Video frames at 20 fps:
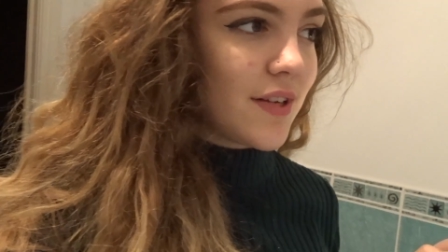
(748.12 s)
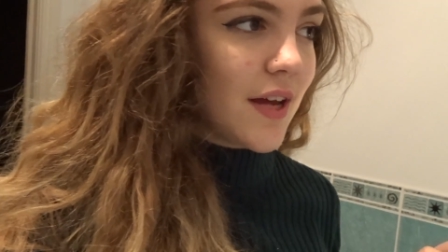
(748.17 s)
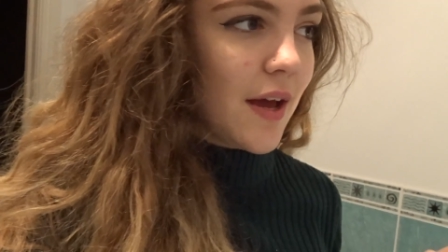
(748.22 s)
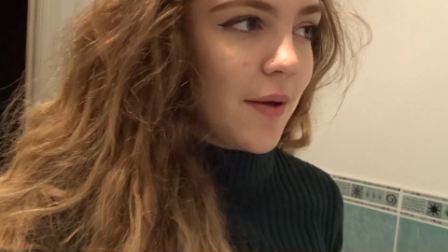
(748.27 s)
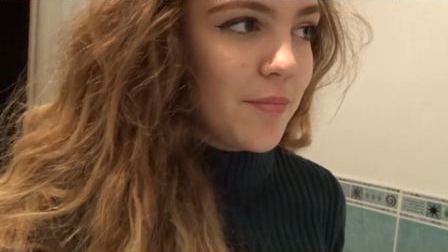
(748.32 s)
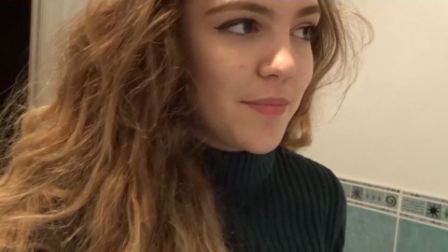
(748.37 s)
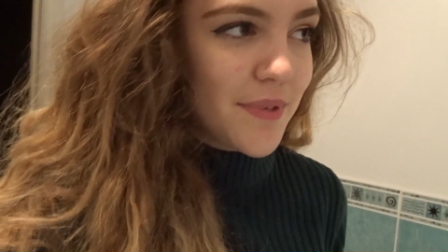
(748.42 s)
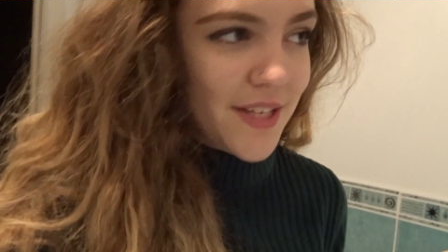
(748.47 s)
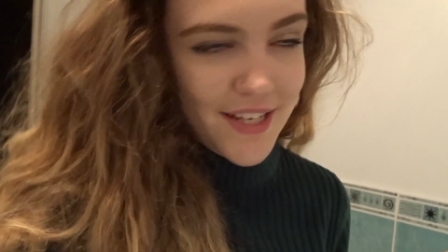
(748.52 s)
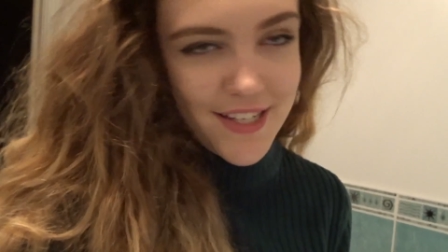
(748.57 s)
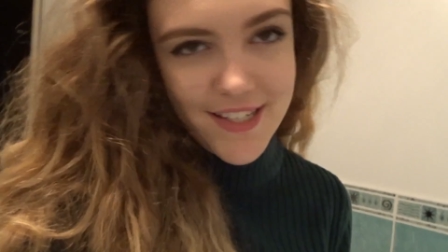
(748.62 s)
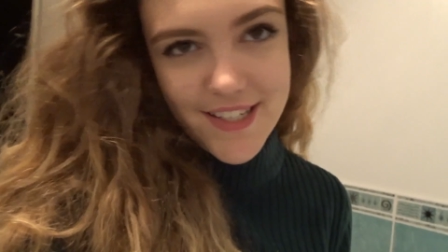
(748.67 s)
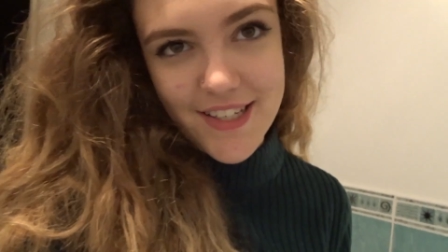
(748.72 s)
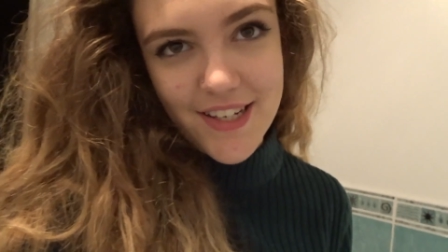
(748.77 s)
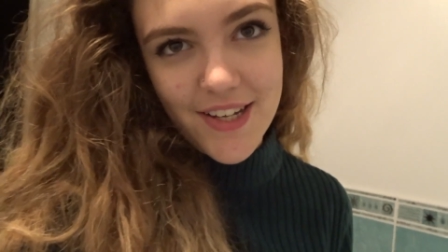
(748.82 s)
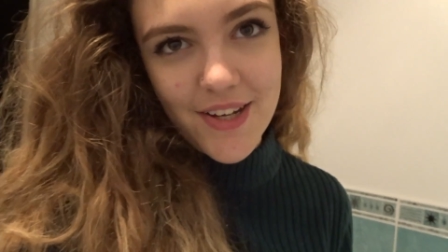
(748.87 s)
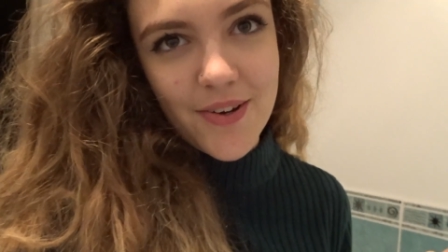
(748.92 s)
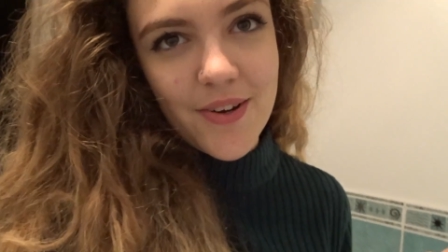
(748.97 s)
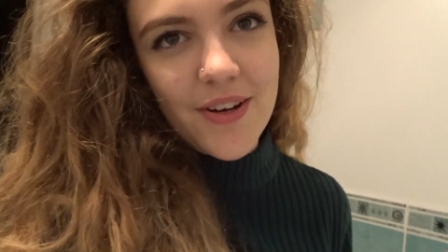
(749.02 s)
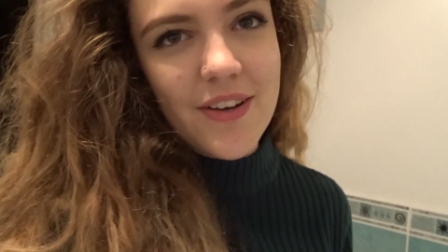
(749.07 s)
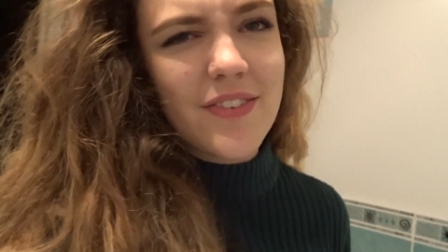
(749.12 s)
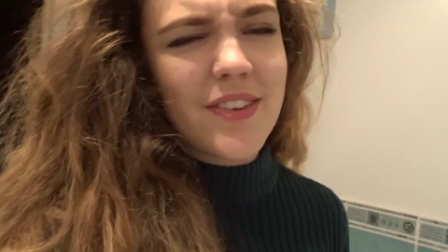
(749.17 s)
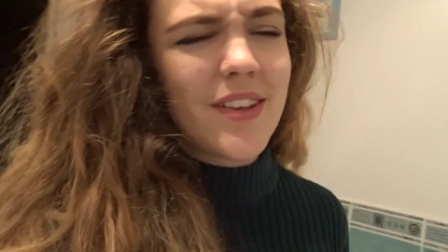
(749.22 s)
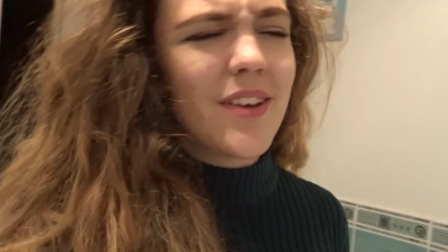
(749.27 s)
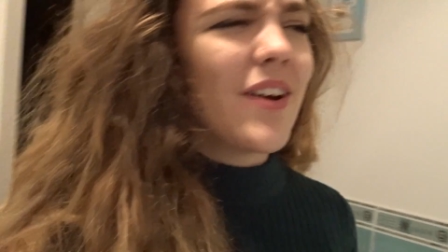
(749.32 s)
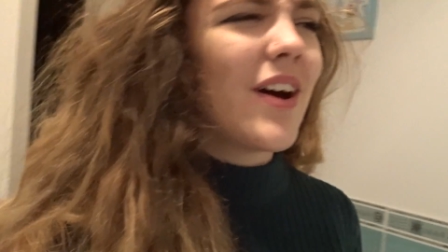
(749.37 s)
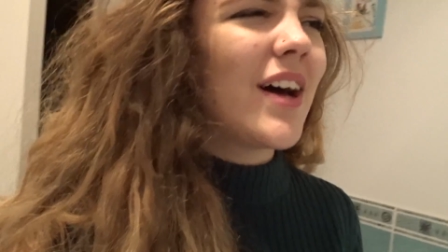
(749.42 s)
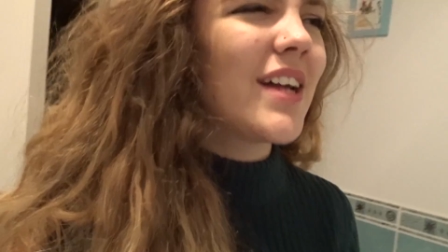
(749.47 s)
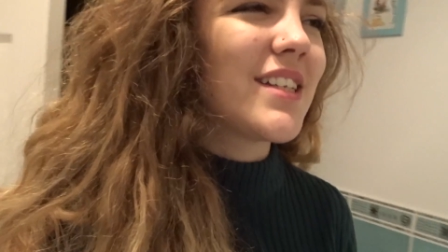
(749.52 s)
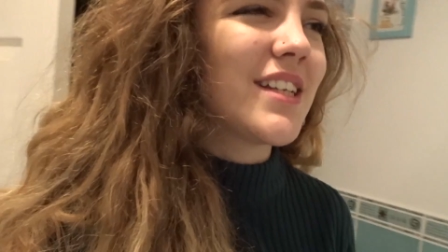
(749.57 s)
tempted to even though
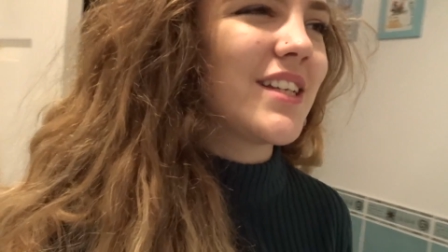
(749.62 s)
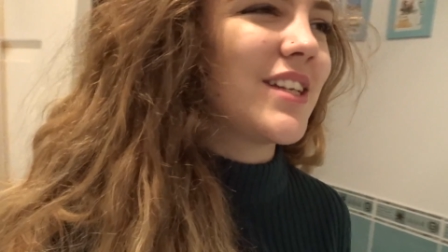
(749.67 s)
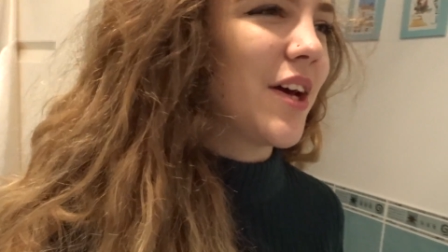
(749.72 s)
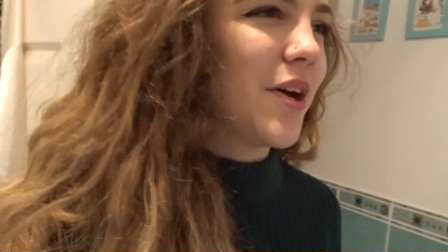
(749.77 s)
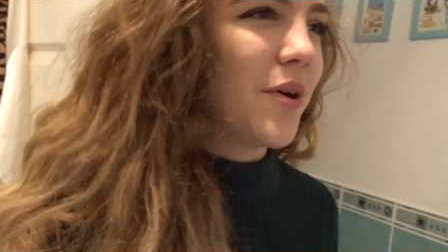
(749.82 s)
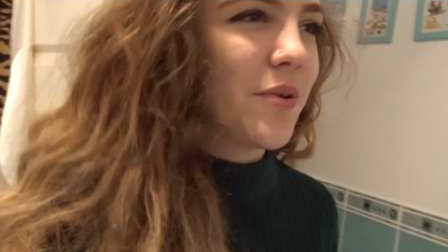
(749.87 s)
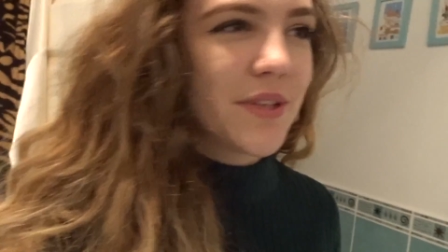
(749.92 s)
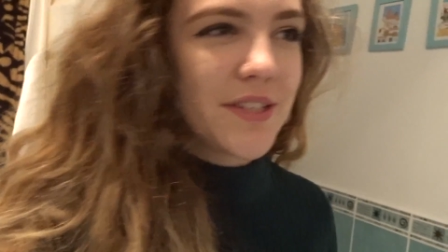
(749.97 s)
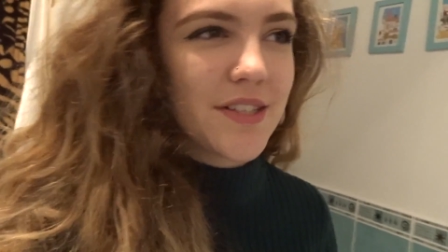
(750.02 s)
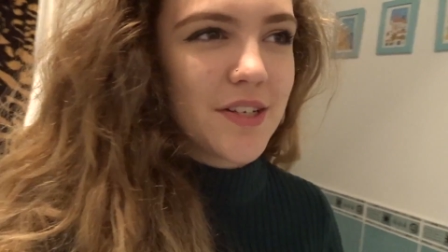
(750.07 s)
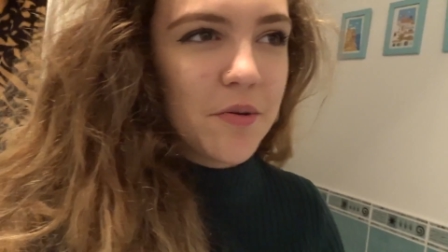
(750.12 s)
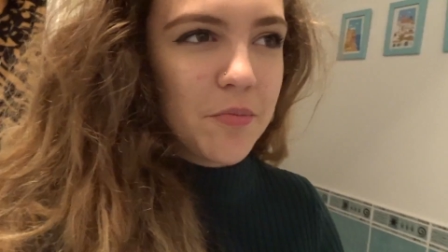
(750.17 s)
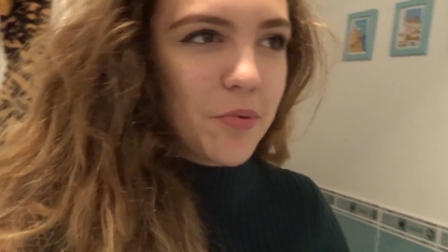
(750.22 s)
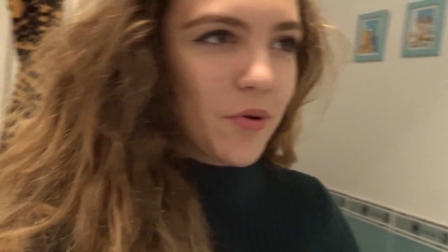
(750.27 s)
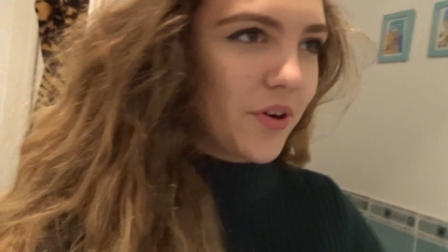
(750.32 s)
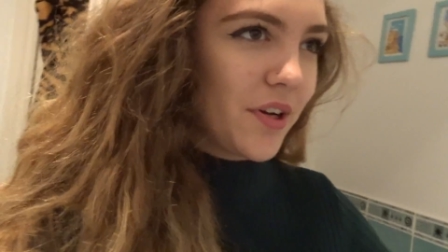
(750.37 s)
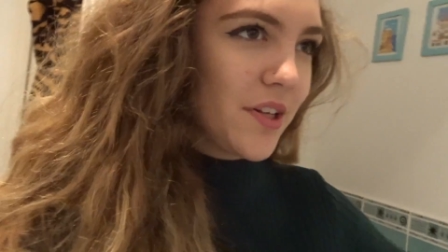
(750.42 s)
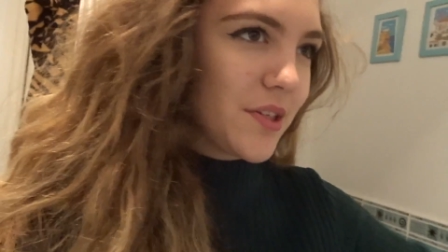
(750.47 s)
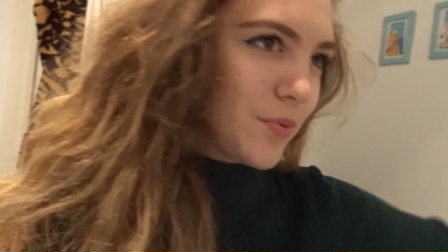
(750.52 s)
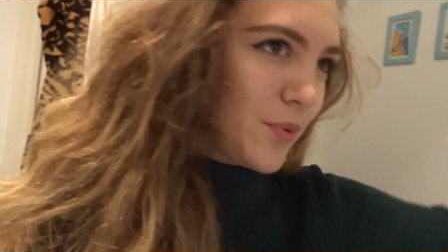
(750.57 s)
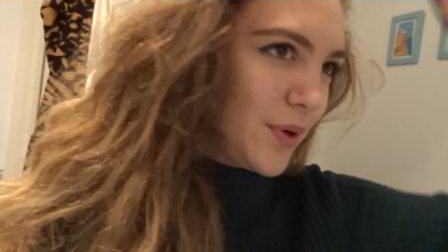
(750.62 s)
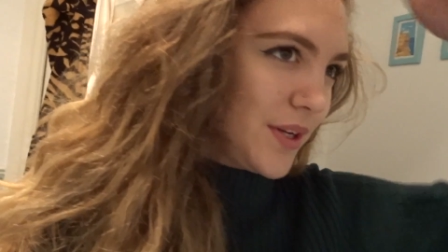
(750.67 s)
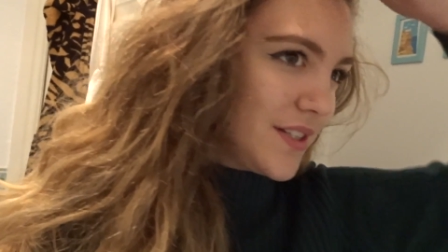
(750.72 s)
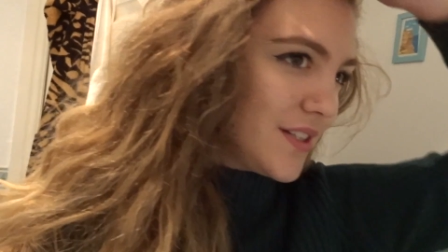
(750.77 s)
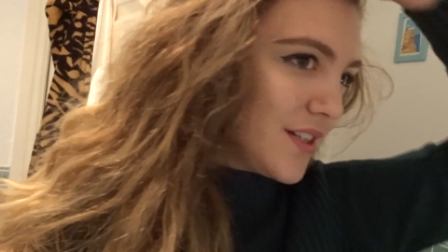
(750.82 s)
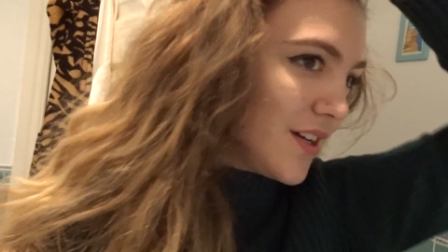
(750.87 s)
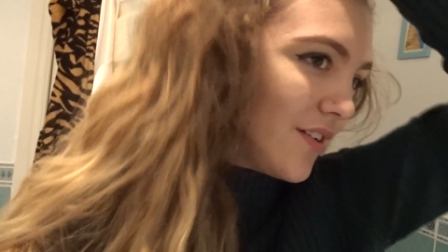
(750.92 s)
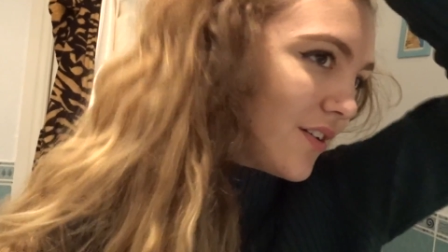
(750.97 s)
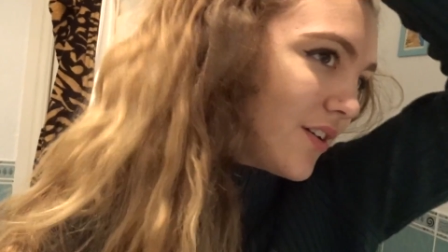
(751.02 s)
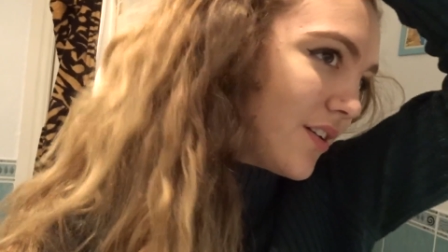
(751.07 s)
actually no there's no point it's
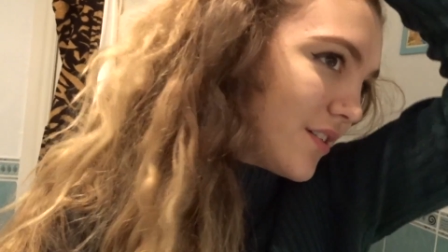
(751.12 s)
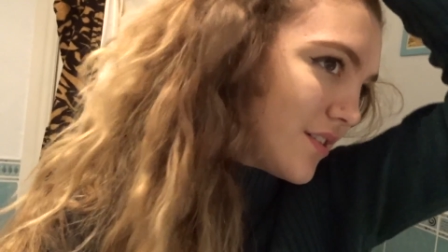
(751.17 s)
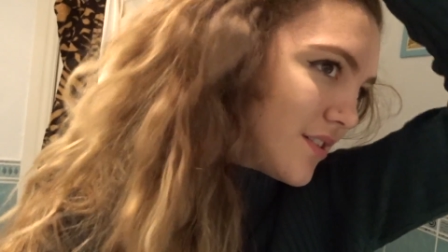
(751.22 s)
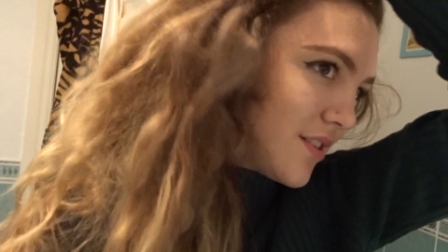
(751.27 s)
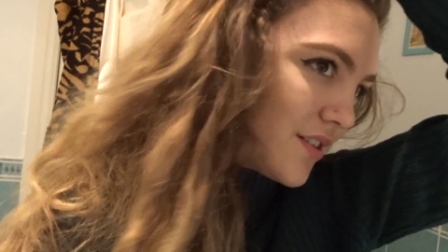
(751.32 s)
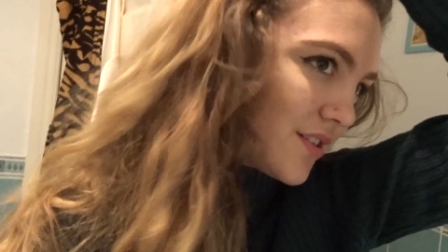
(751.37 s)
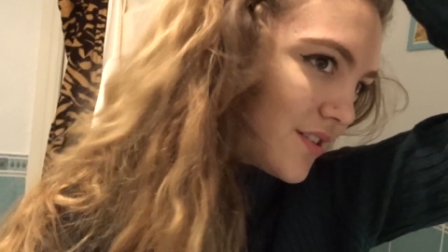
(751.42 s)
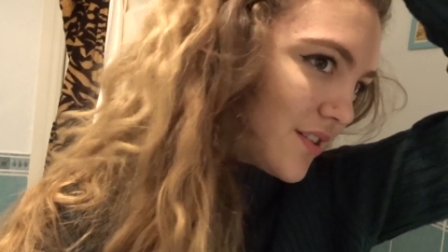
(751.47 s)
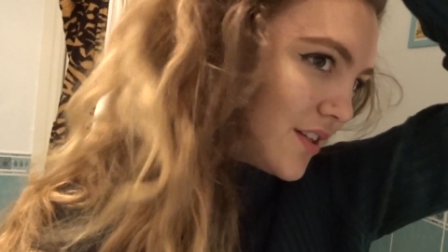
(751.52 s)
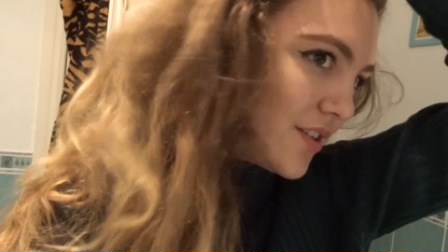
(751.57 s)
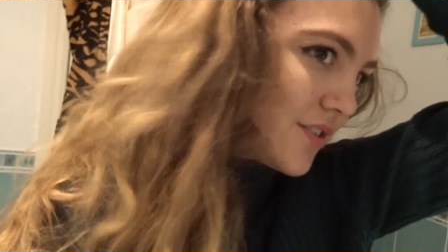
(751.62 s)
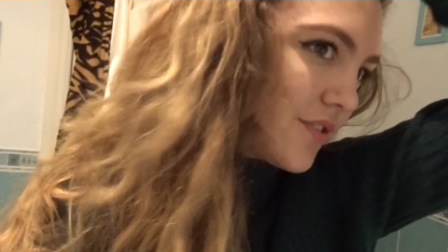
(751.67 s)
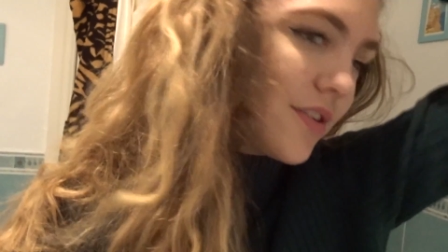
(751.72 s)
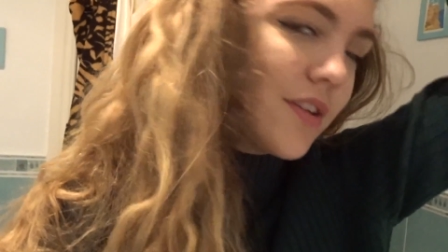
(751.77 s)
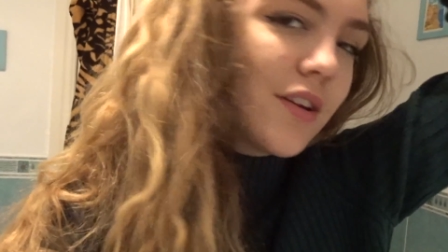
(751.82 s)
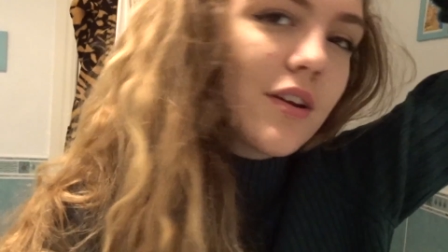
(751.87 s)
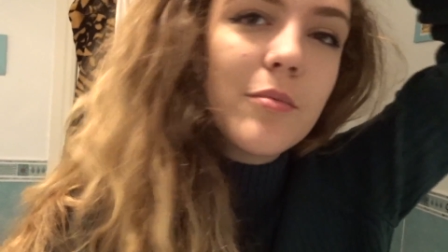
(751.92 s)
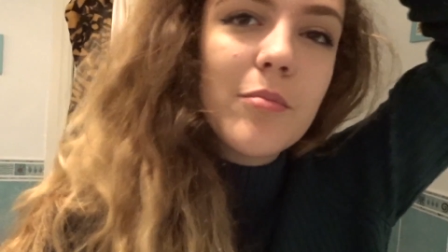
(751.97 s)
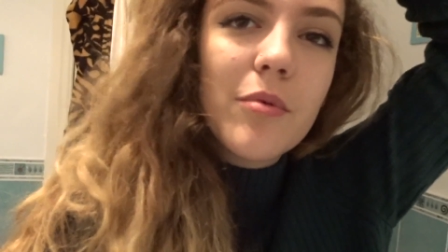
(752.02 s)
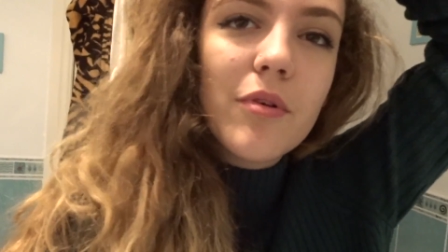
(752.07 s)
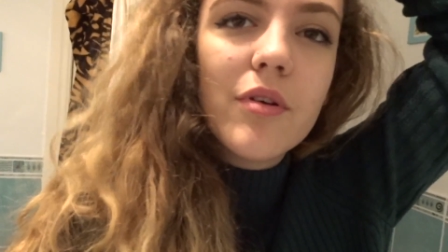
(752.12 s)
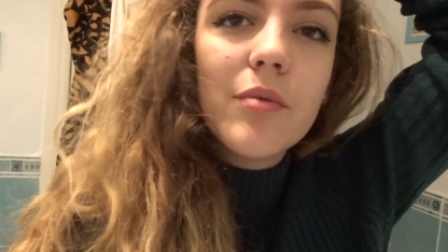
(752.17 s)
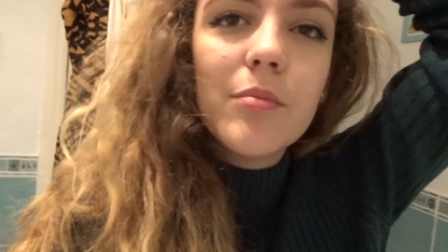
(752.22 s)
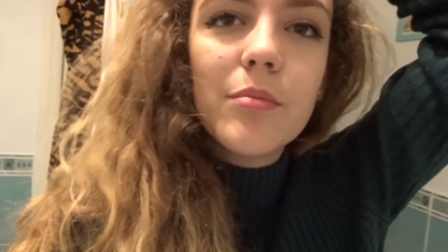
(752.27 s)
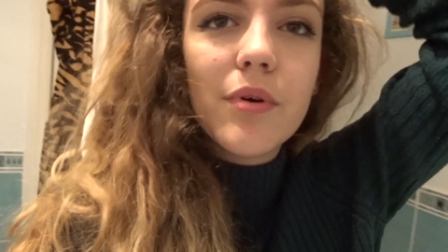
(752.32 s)
winter and there's literally no point